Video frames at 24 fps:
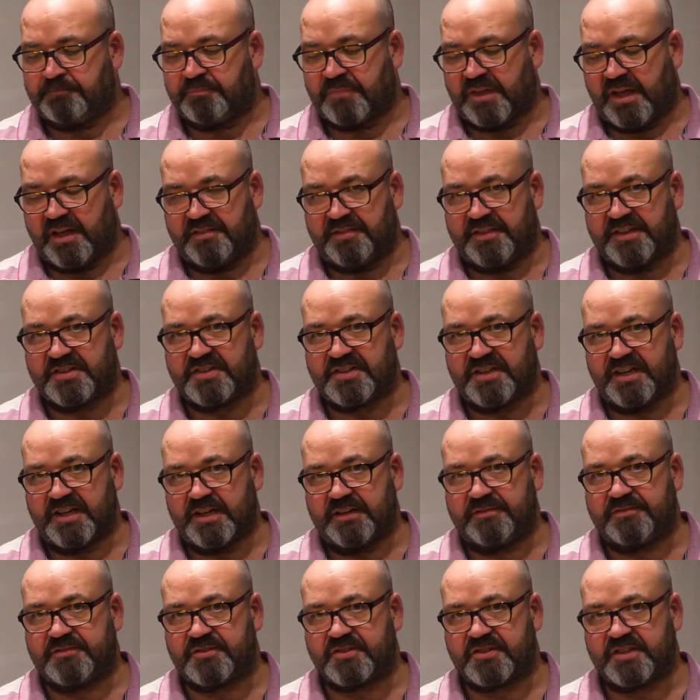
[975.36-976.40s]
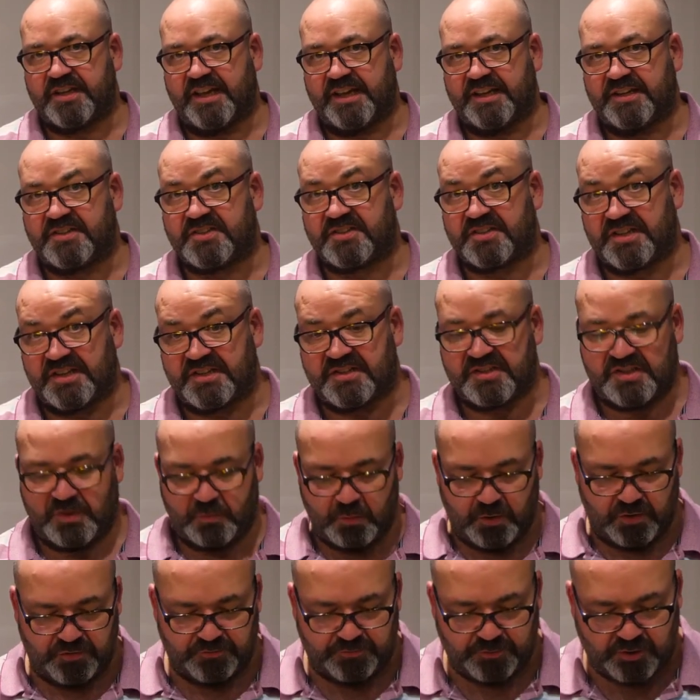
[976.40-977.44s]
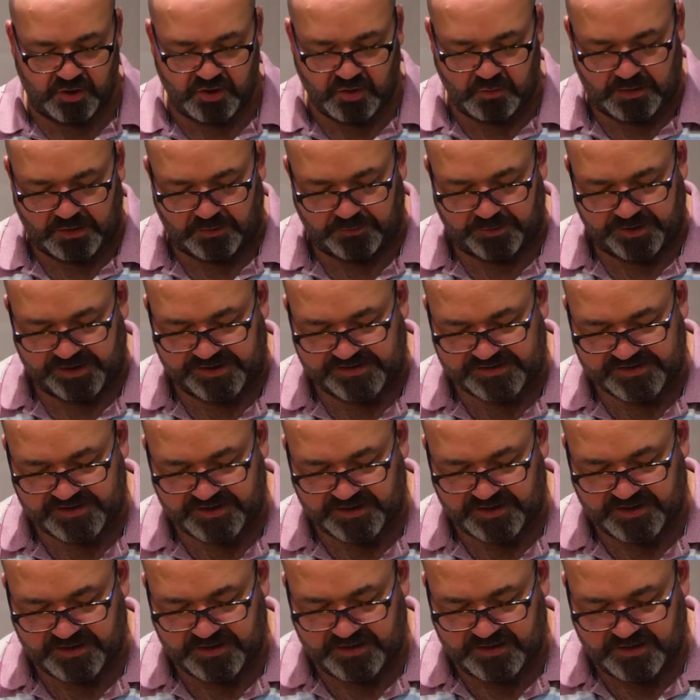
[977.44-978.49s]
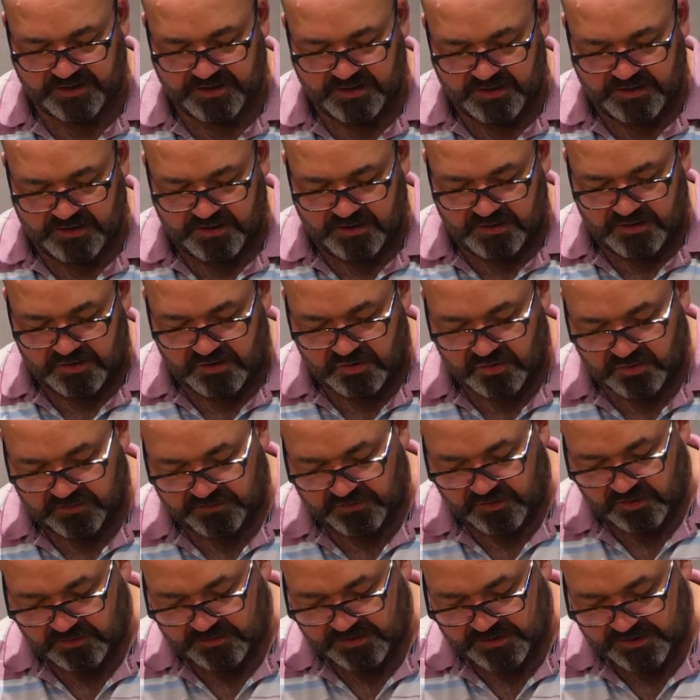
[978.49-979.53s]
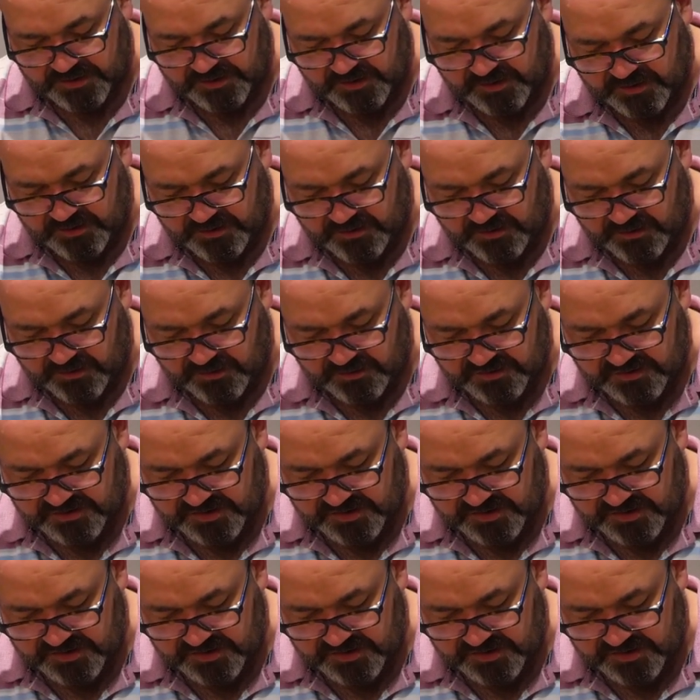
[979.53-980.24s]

This knife's a 61 Rockwell Rating. So I've got my long